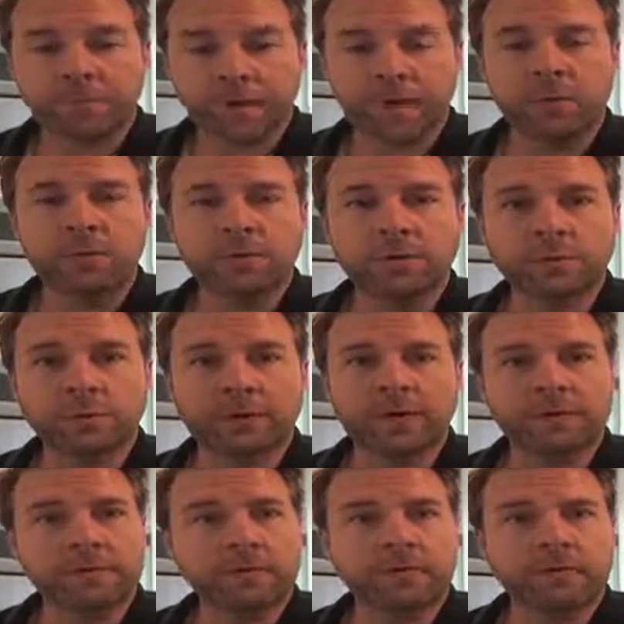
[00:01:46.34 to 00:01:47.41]
in which
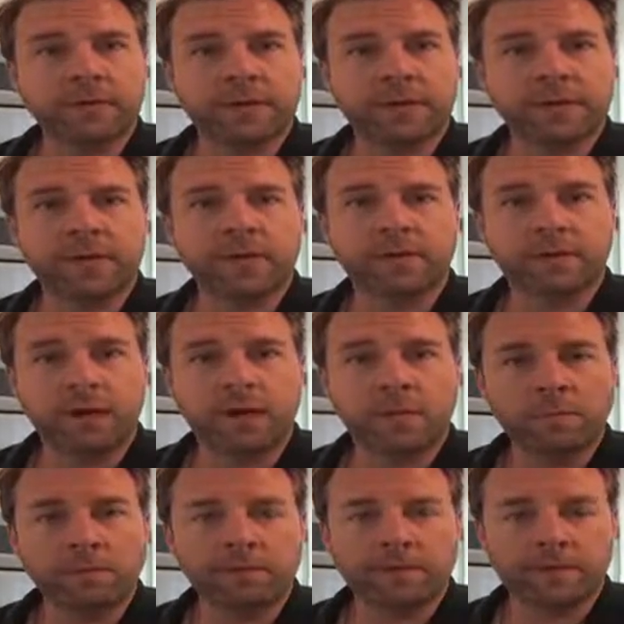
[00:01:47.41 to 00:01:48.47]
we feed the
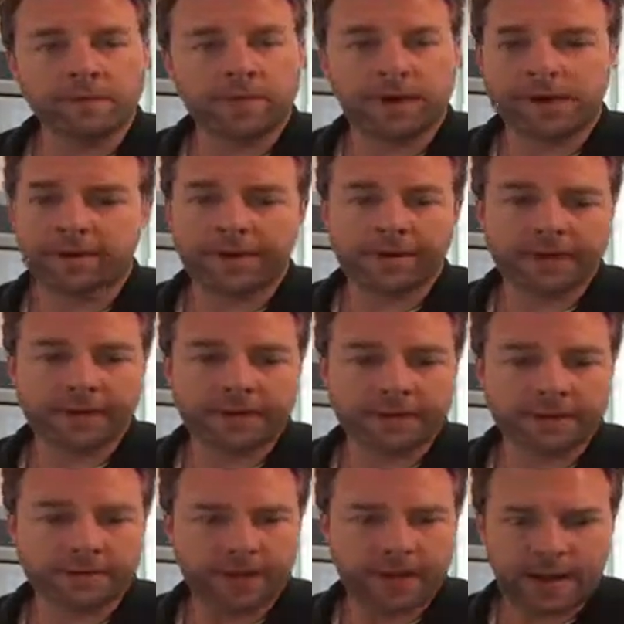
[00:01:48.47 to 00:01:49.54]
homeless in the area. And I
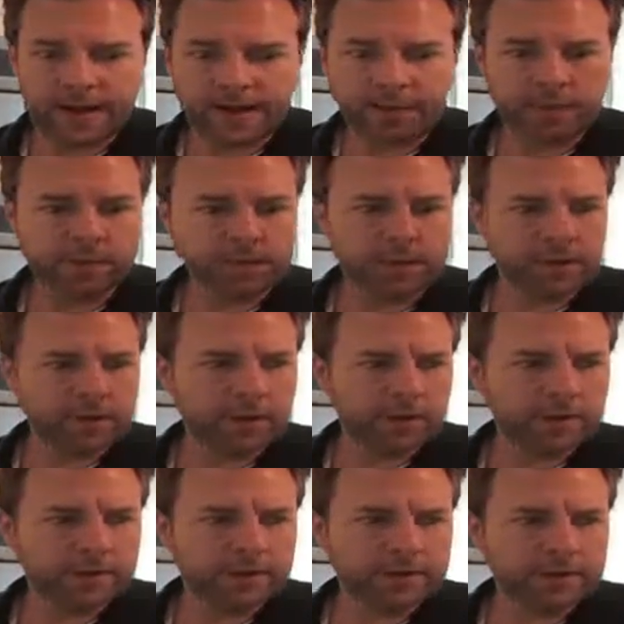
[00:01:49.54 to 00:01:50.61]
said, yeah, I would. You
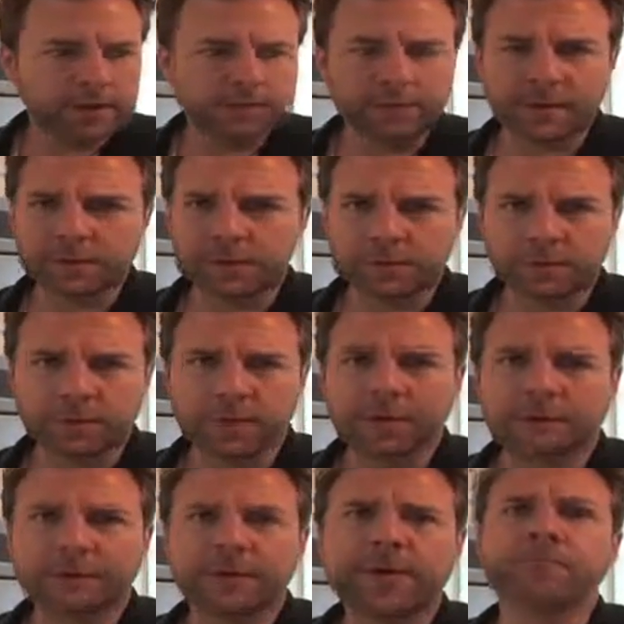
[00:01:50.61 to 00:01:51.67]
know, she explained the school
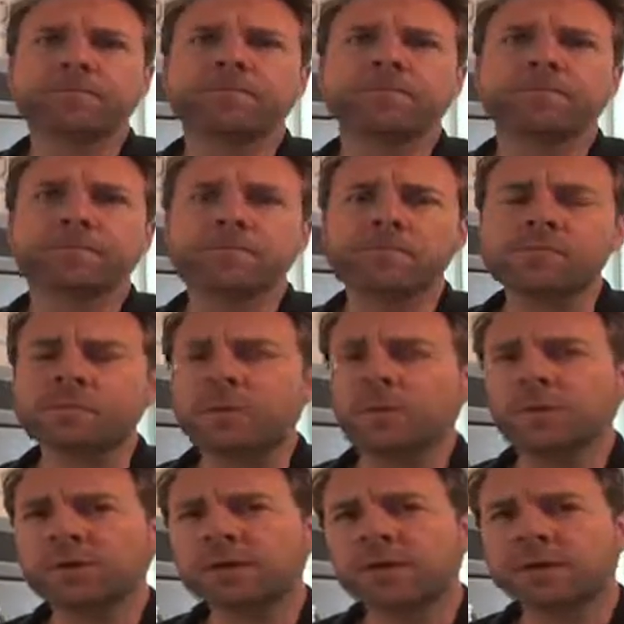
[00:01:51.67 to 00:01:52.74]
to me,
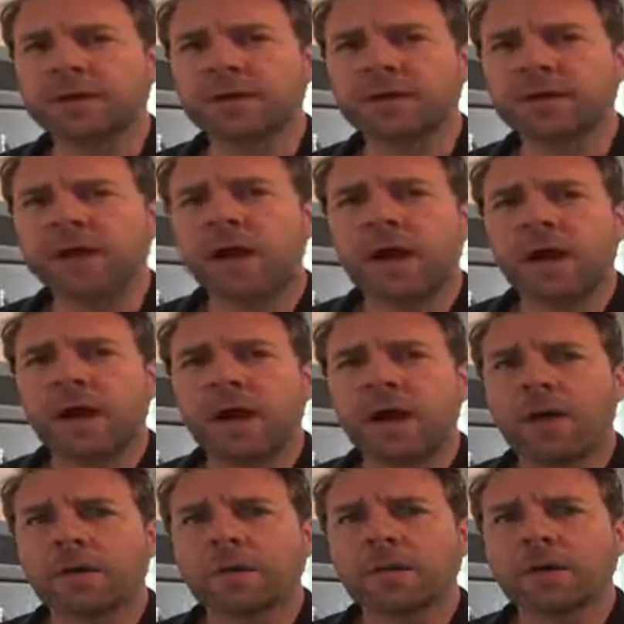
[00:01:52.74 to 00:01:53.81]
which it's a
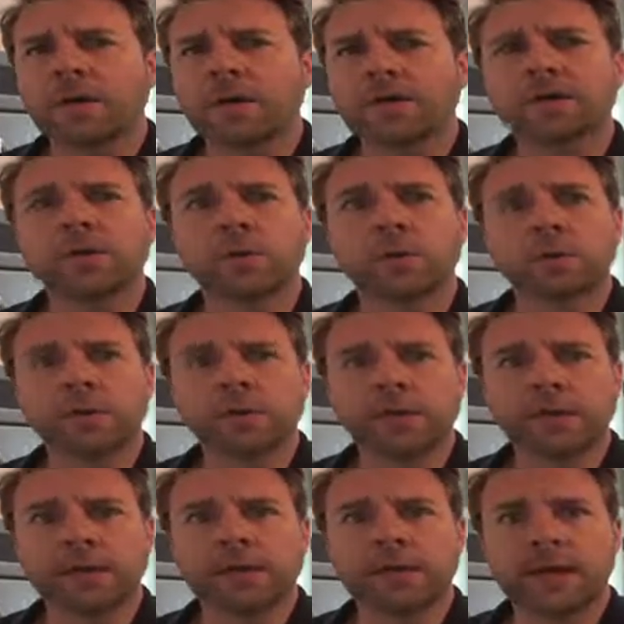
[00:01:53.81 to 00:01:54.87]

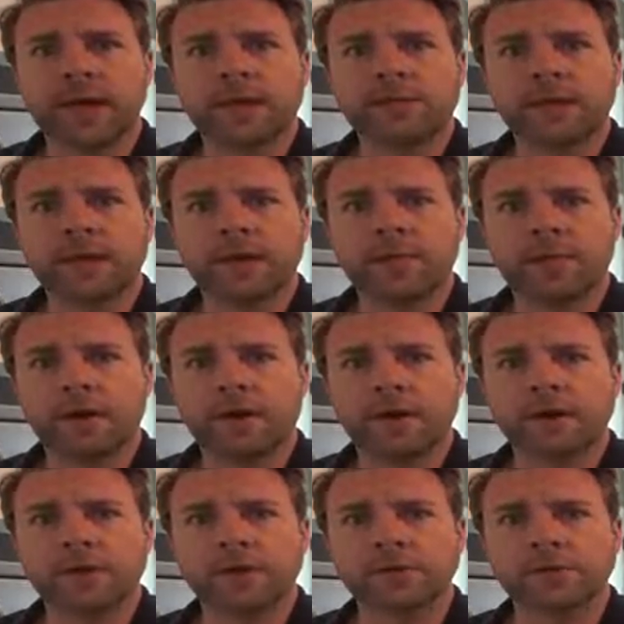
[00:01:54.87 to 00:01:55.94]
historically
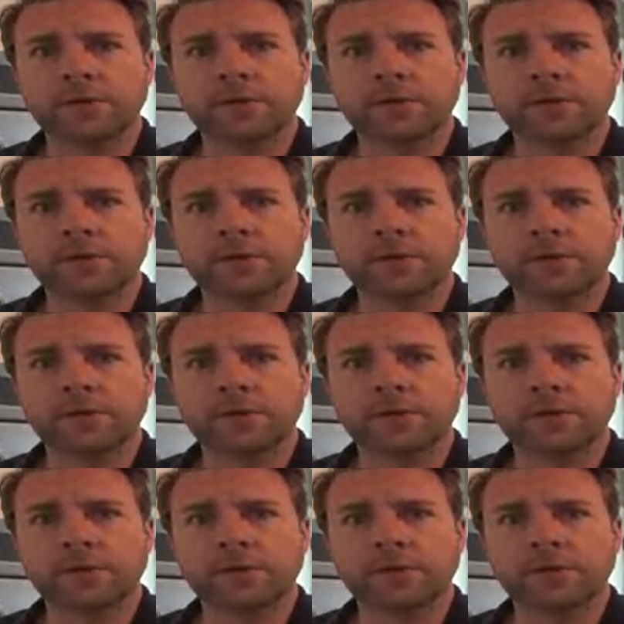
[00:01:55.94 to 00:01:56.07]
African-American